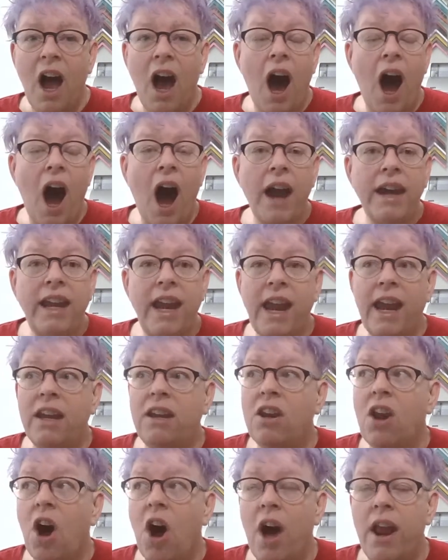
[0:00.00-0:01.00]
I
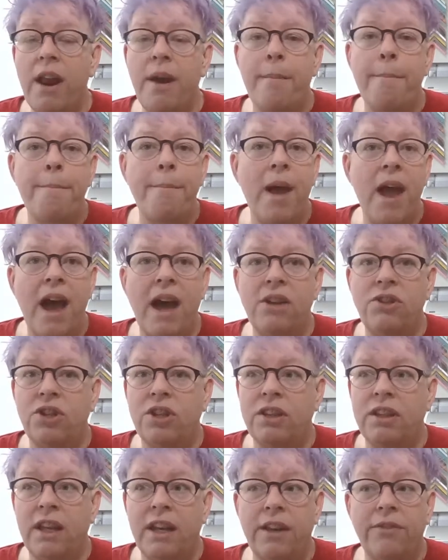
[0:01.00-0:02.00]
cannot
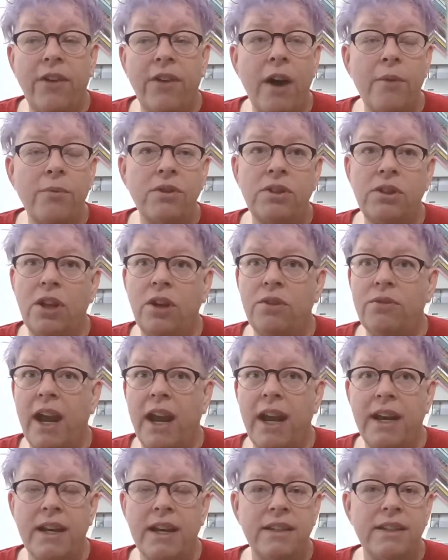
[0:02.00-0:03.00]
imagine that if I was
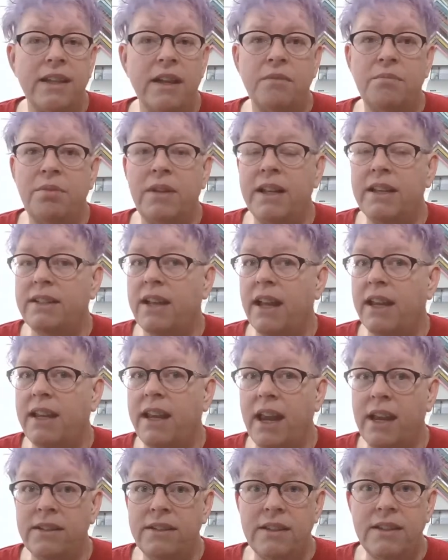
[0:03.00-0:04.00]
located in some place like
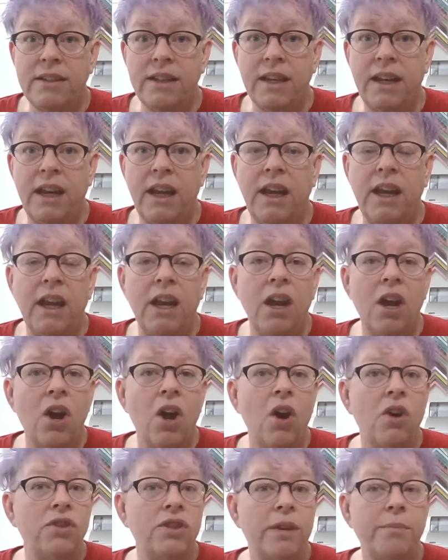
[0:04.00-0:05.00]
Kansas City,
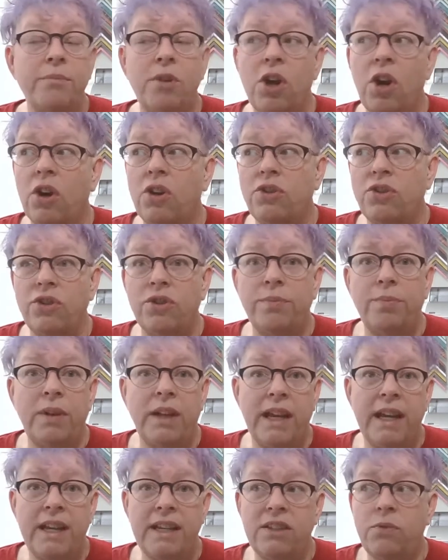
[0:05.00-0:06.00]
some larger
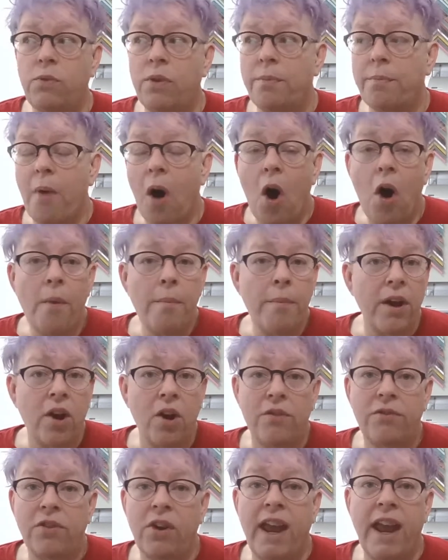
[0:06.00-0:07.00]
place where all my
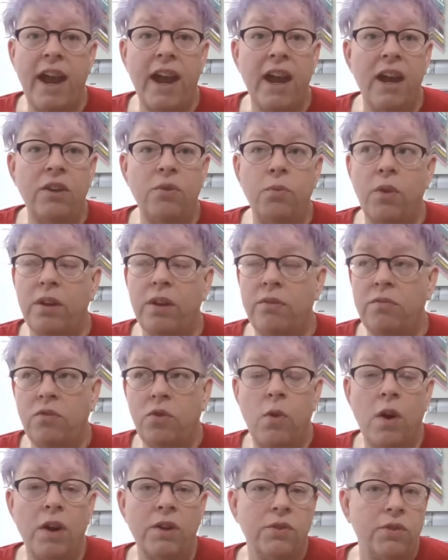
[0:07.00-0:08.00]
overhead would
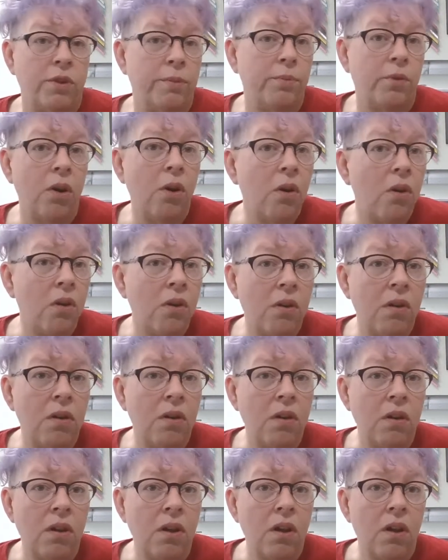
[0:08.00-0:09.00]
quadruple,
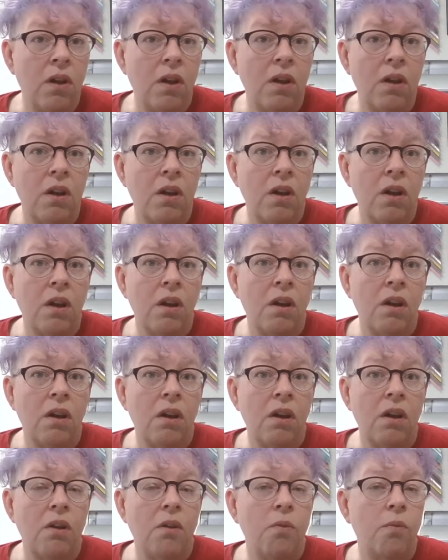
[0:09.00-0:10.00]

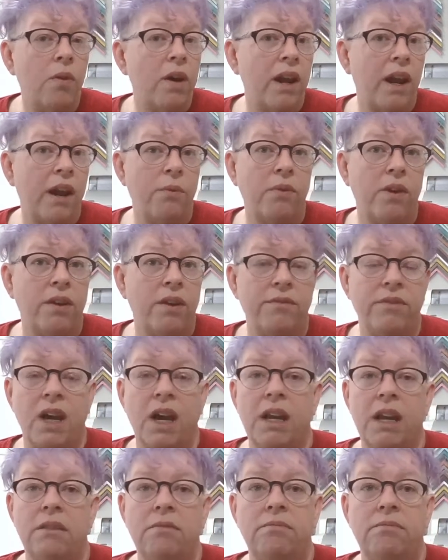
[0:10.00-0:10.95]
what I would have done.